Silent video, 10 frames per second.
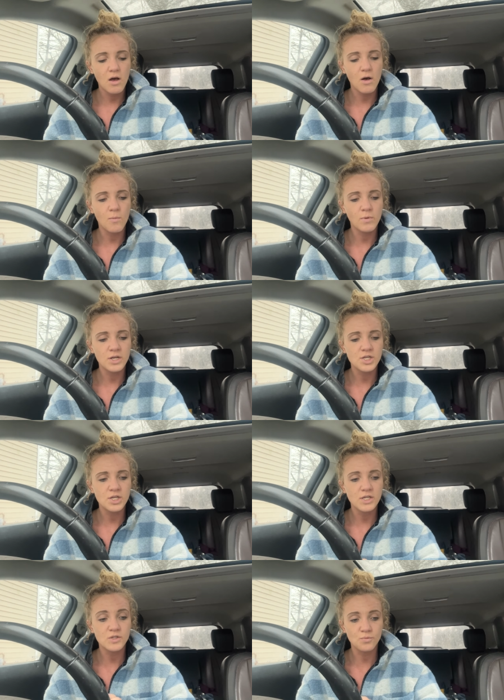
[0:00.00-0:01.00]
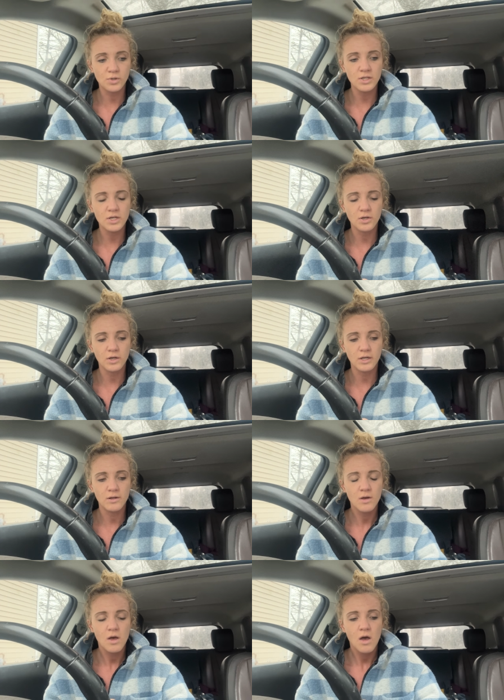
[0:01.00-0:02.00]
um, which is really good.